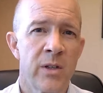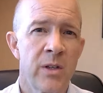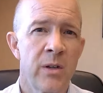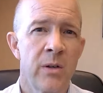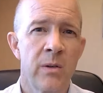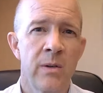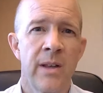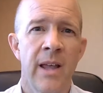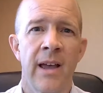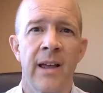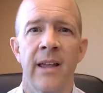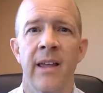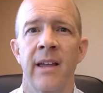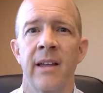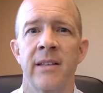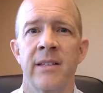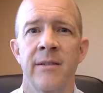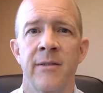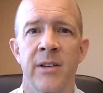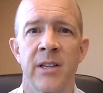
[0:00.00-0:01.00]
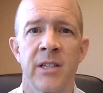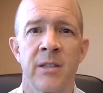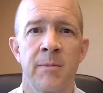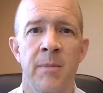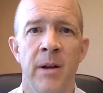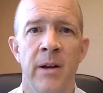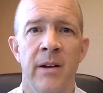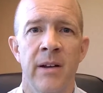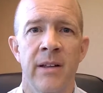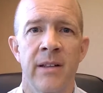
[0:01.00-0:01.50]
2 decades of
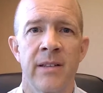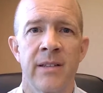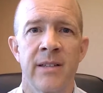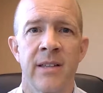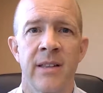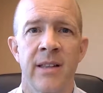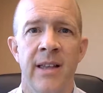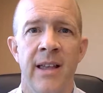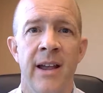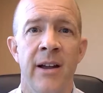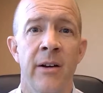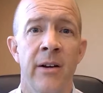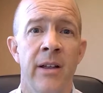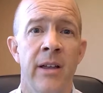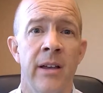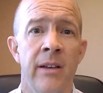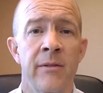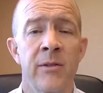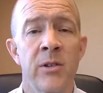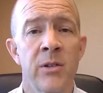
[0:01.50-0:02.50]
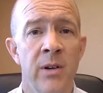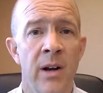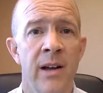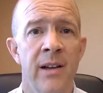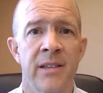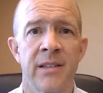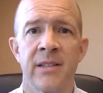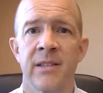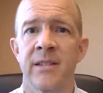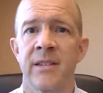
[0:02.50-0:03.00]
experience in the area of
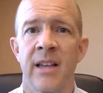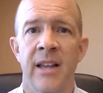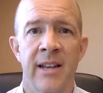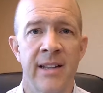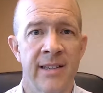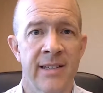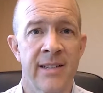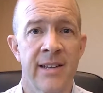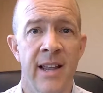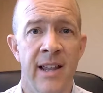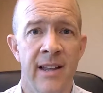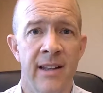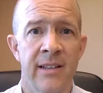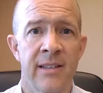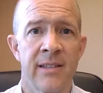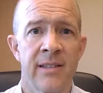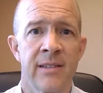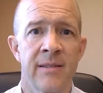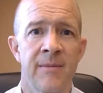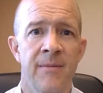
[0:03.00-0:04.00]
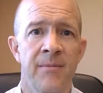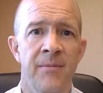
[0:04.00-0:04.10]
trusts and estates.